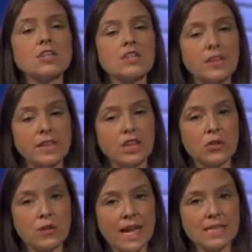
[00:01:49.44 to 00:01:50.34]
During the
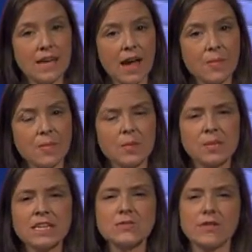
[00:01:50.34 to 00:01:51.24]
Q&A time,
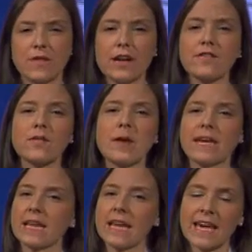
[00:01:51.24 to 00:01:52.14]
please refrain from
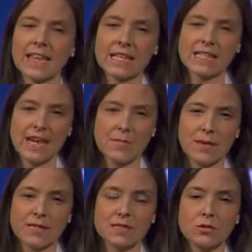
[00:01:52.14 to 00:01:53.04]
making lengthy
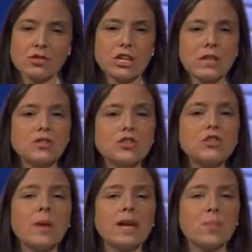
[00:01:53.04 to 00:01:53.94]
statements or sharing
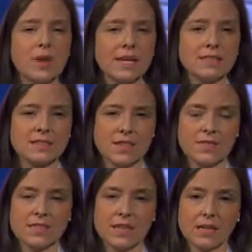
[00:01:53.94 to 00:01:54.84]
too many praises of
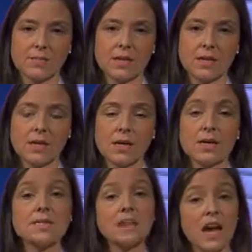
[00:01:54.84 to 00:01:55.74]
the team.
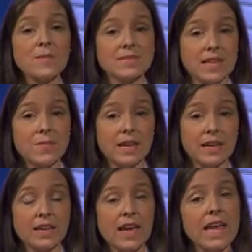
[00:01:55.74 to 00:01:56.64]
Time is
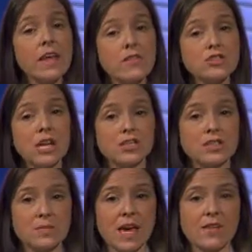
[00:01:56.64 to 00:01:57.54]
limited, and other
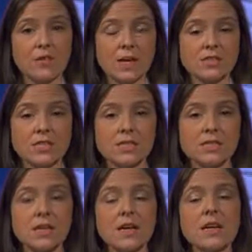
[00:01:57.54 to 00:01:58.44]
judges may have
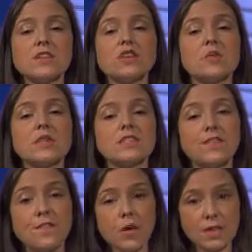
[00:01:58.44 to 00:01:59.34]
questions, so please
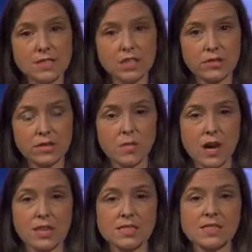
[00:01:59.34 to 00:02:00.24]
focus your
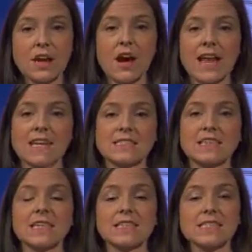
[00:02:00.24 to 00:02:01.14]
remarks on
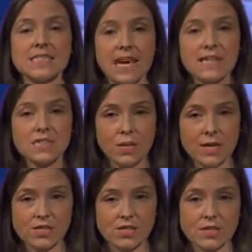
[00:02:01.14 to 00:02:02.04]
asking concise
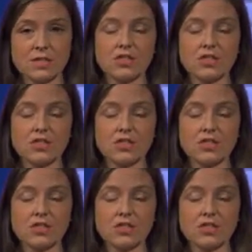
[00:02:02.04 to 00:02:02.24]
questions